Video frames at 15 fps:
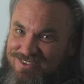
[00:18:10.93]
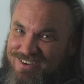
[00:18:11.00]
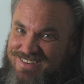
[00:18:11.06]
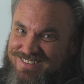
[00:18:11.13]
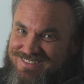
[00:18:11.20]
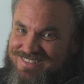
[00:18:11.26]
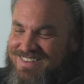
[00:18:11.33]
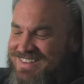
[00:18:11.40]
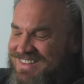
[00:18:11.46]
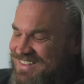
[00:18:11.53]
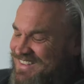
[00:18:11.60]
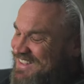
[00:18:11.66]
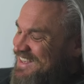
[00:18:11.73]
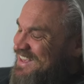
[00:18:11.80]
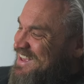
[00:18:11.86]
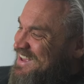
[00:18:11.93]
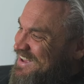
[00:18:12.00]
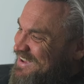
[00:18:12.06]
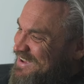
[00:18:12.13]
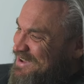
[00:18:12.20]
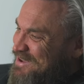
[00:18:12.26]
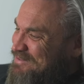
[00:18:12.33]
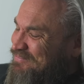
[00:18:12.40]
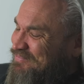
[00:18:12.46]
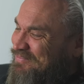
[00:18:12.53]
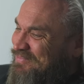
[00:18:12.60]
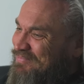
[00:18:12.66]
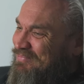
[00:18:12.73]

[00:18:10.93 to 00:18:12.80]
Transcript: right? Um,